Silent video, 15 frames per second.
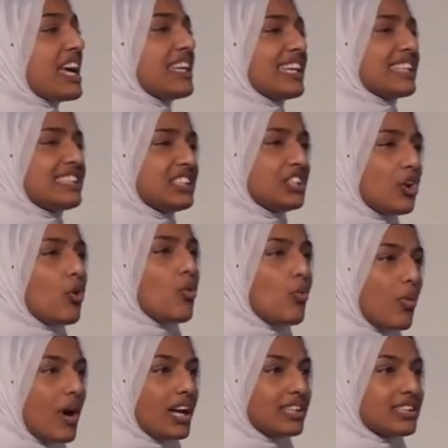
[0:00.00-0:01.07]
yet still
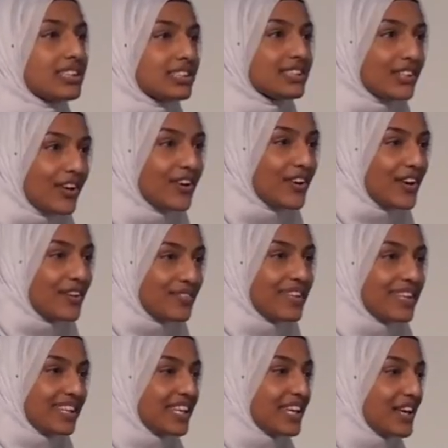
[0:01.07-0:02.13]
won Song of
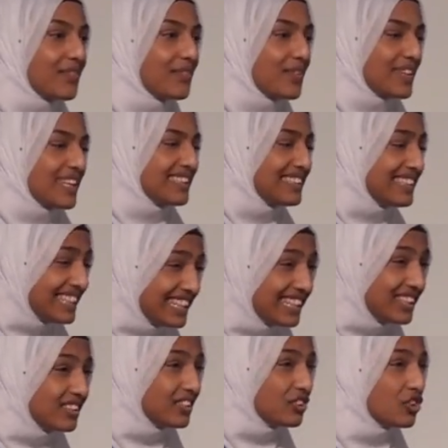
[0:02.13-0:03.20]
the Year for the
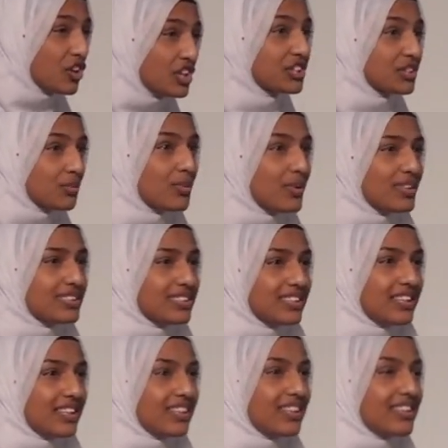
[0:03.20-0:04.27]
Teen Choice Awards.
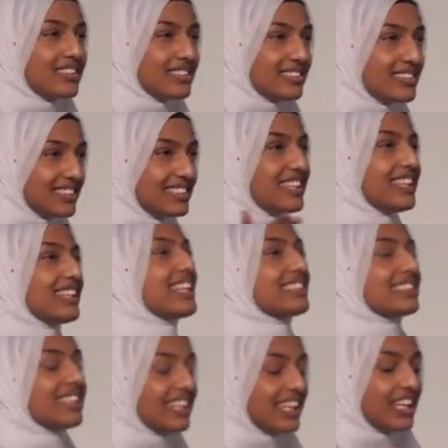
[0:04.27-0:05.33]
Just let that
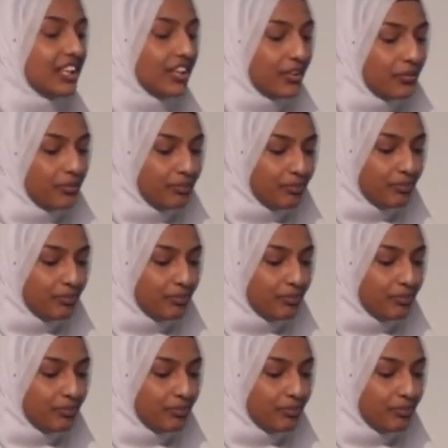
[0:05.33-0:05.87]
sink in.